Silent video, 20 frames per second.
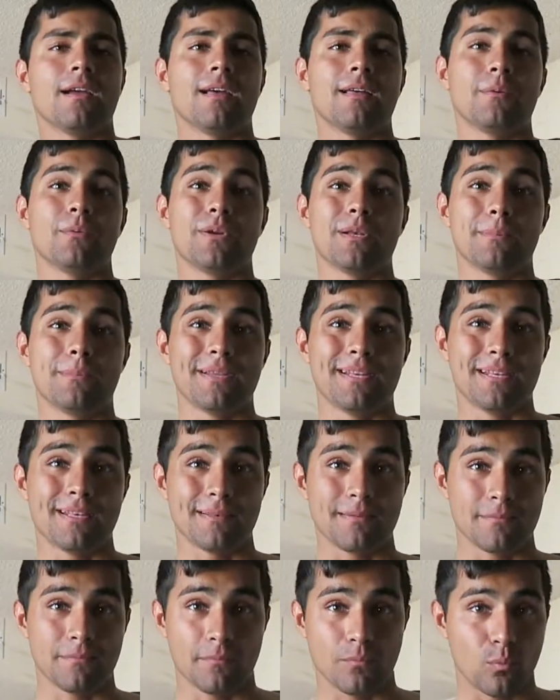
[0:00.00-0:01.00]
It would have
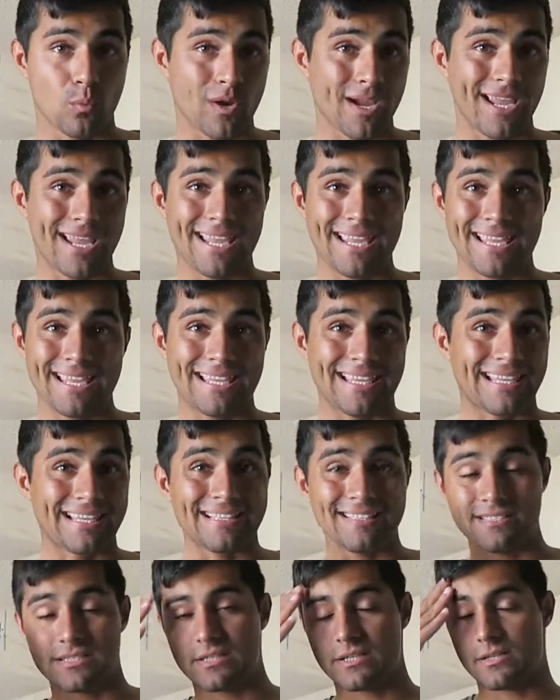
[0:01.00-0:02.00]
been way
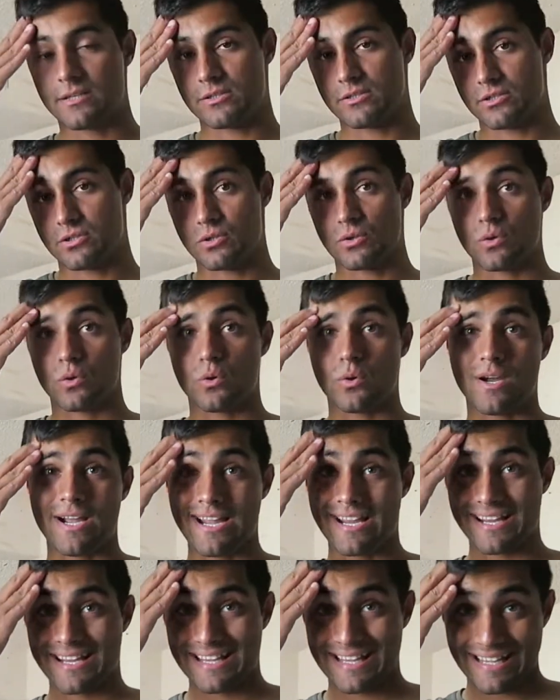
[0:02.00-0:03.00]
easier, so
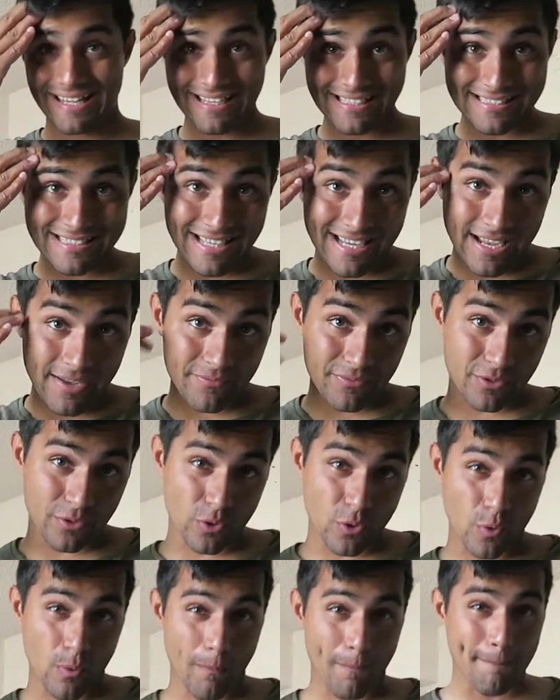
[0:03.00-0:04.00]
I guess I have to
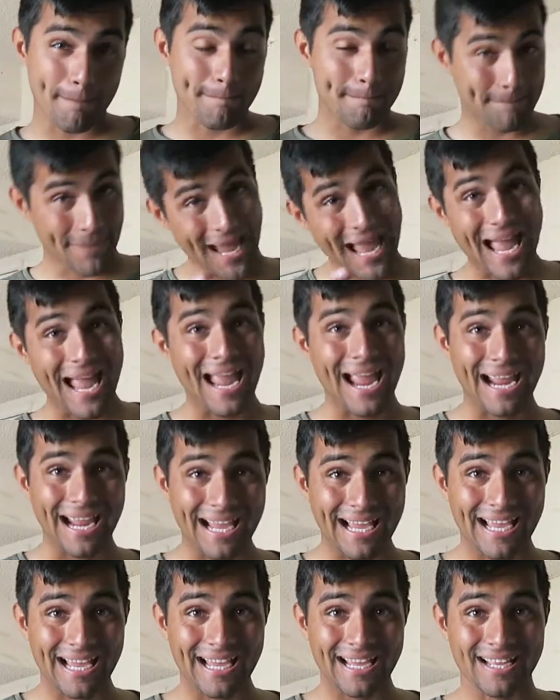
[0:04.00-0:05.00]
go
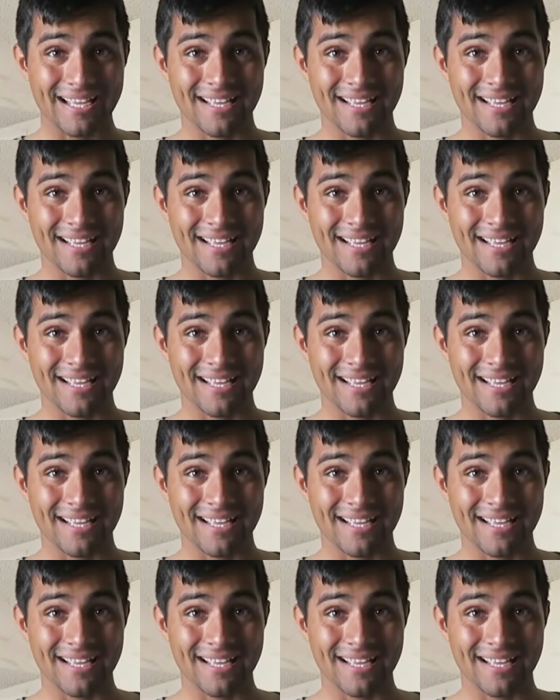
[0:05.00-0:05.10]
back